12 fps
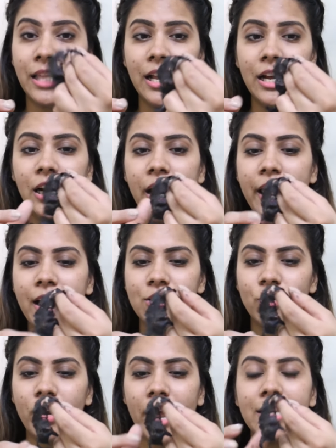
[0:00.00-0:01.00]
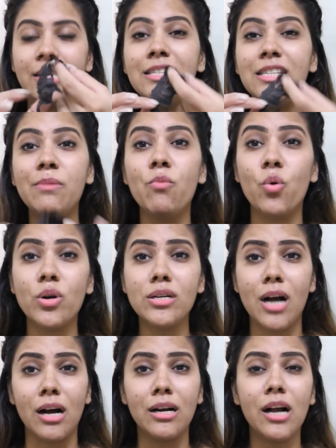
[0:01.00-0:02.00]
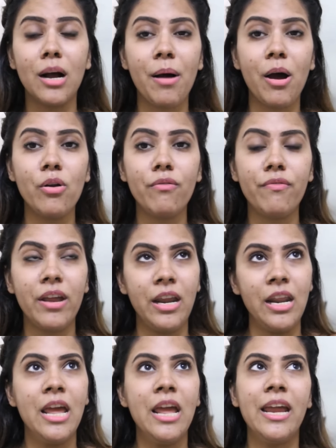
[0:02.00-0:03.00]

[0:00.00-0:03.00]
thicker layer so that I can see more gunk come out of it.